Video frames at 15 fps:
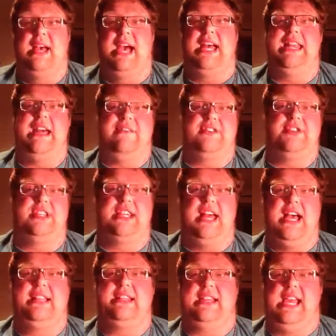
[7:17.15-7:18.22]
And after
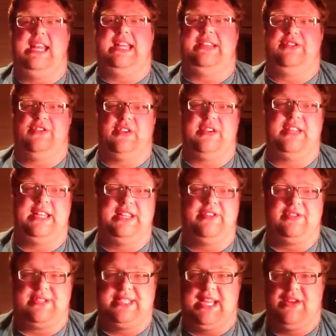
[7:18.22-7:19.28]
denying to Katie Couric that he
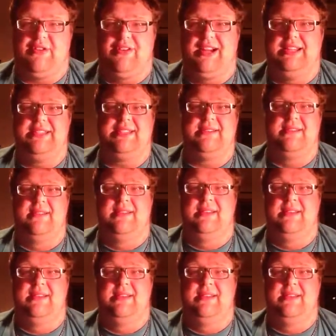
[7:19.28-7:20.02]
took steroids,